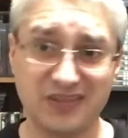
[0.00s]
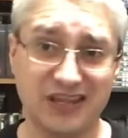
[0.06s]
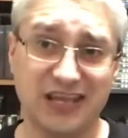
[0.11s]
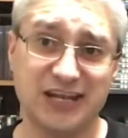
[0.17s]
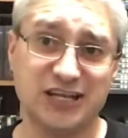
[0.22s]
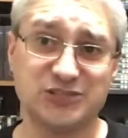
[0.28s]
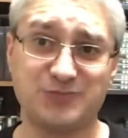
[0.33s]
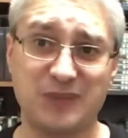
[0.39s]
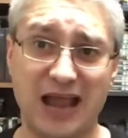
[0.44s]

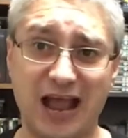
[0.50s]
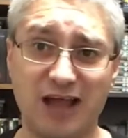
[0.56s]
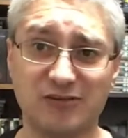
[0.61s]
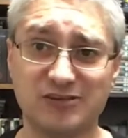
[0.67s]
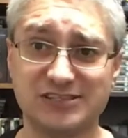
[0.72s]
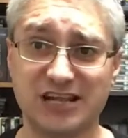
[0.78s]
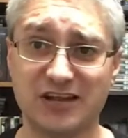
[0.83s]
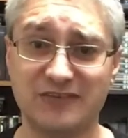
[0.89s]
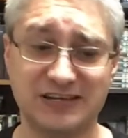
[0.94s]
It is
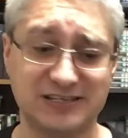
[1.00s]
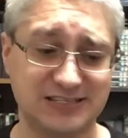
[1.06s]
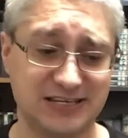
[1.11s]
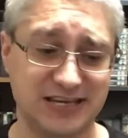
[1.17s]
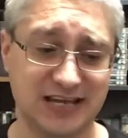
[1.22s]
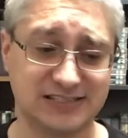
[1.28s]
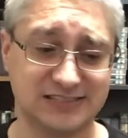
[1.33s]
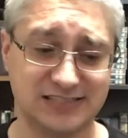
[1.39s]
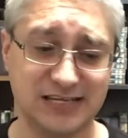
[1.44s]
Palace of
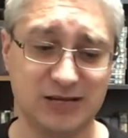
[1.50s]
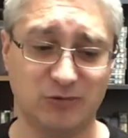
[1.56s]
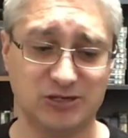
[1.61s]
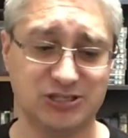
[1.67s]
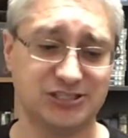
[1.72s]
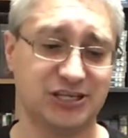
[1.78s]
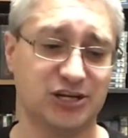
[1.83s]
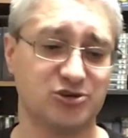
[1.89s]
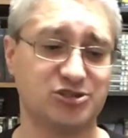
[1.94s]
NTSC, which
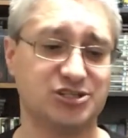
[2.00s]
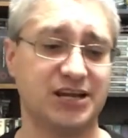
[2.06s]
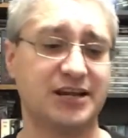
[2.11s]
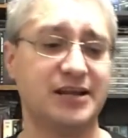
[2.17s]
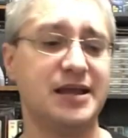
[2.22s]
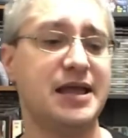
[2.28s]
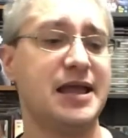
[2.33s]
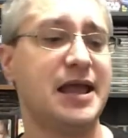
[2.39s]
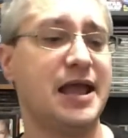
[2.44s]
is interesting.